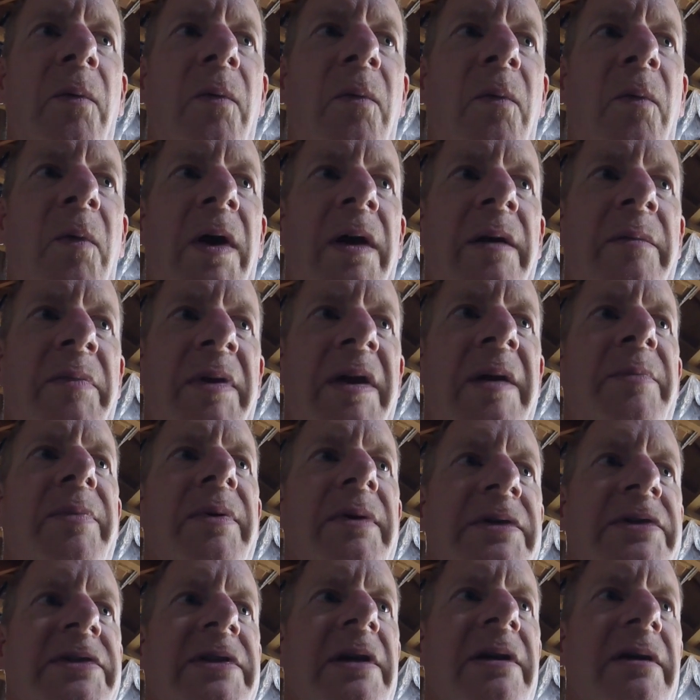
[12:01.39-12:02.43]
When
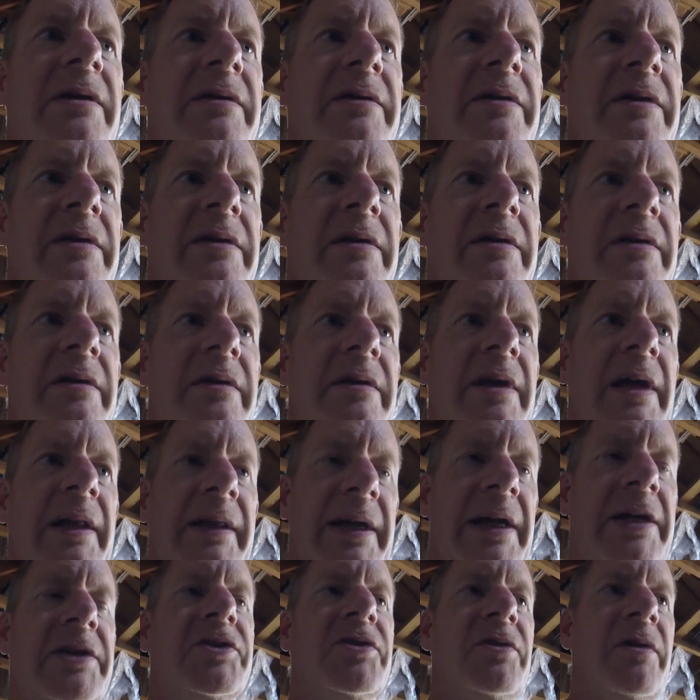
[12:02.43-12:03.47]
people sell
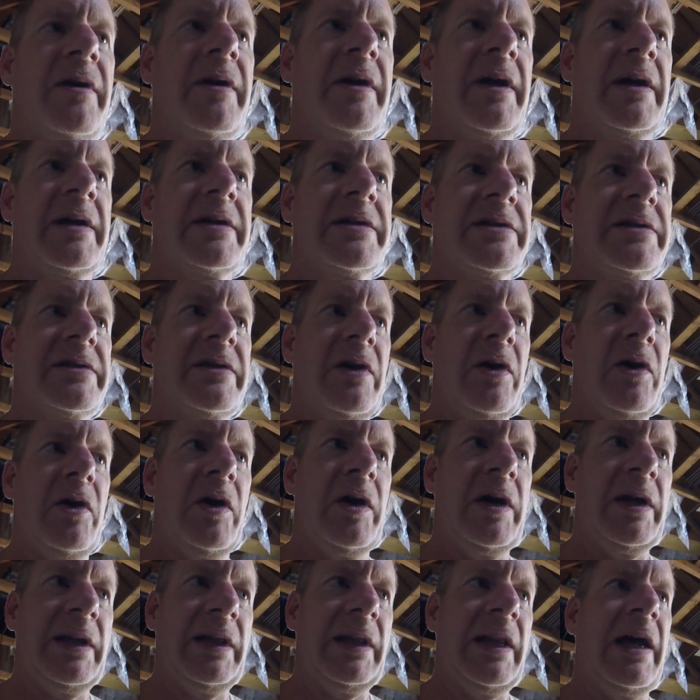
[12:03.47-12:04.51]
electronics
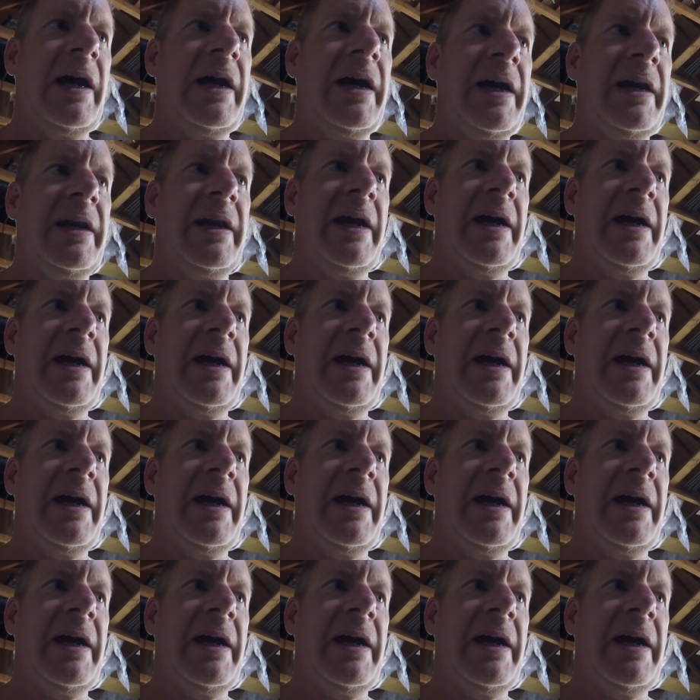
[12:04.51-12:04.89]
online